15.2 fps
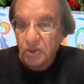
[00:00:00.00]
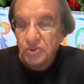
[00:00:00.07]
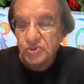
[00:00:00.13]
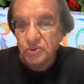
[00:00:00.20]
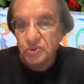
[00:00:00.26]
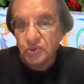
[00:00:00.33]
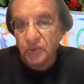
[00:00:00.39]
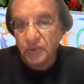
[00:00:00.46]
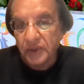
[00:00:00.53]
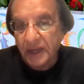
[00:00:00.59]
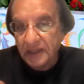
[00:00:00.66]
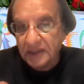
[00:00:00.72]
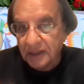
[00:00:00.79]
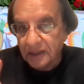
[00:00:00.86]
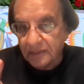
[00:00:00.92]
So to
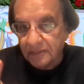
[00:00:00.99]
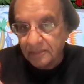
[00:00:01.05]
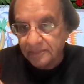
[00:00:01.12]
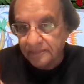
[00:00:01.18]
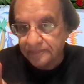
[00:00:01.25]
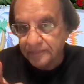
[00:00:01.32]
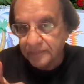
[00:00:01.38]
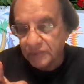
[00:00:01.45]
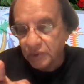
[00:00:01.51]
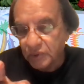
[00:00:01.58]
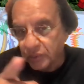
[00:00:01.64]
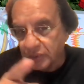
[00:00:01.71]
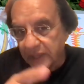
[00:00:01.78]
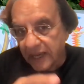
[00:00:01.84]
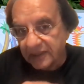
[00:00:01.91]
create to
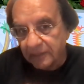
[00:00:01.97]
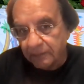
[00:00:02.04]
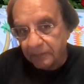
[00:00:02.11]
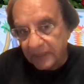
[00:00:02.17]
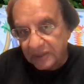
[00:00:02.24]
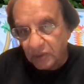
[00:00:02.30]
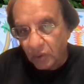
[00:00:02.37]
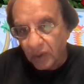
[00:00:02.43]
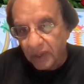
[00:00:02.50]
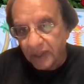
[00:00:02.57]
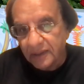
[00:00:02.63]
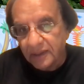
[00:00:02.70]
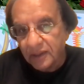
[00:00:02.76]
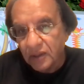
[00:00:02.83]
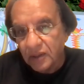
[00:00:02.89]
create a
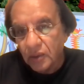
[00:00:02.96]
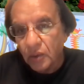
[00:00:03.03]
Bitcoin,